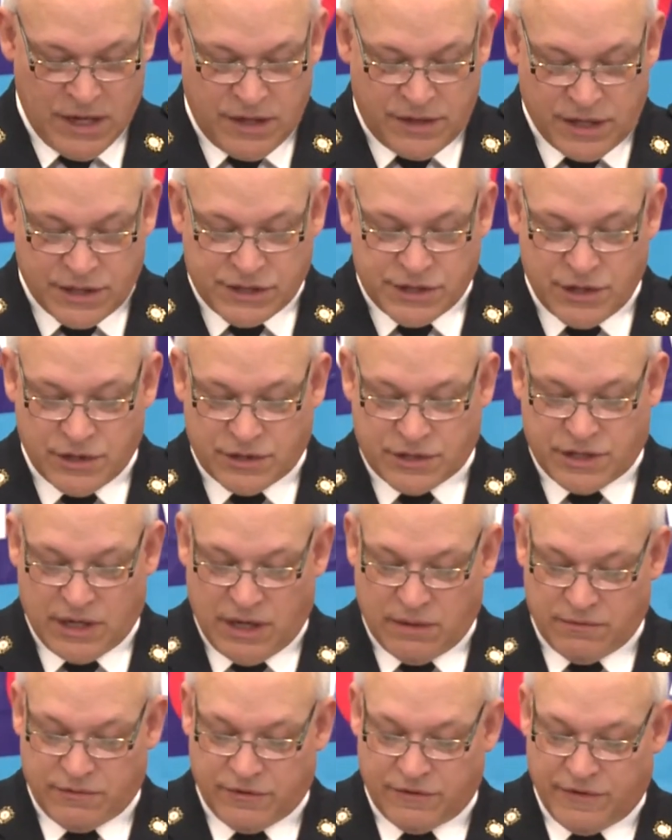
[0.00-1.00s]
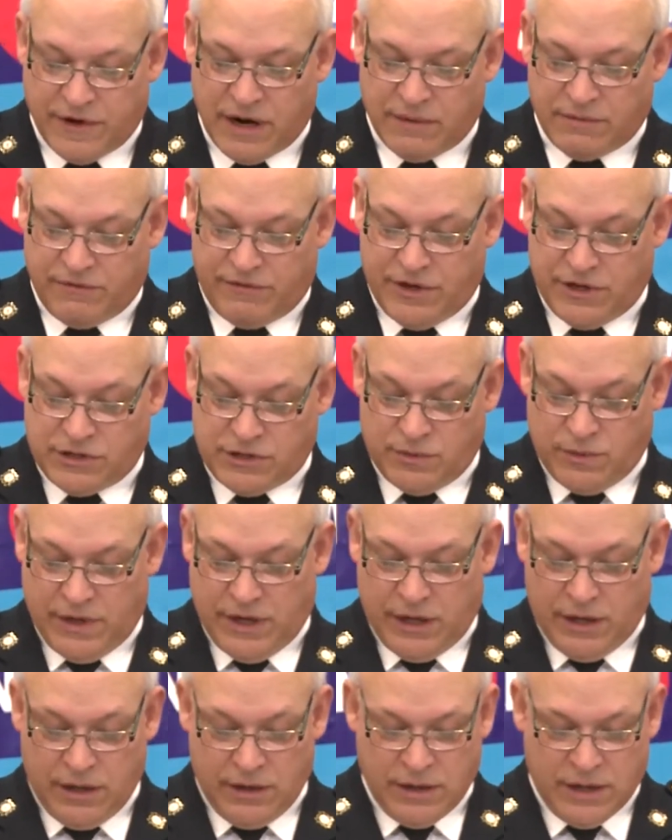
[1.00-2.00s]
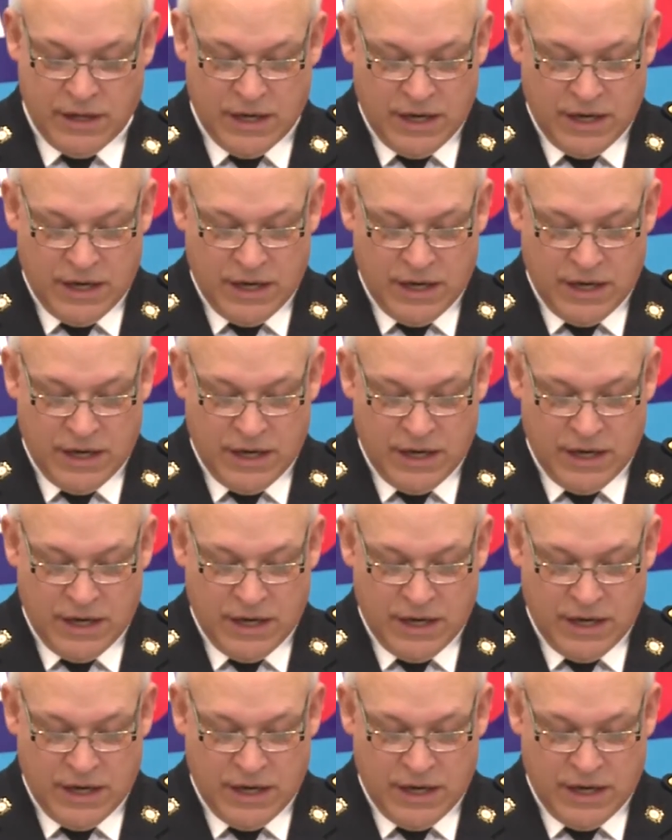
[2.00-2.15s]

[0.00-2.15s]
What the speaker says: This year's theme for Fire Prevention Week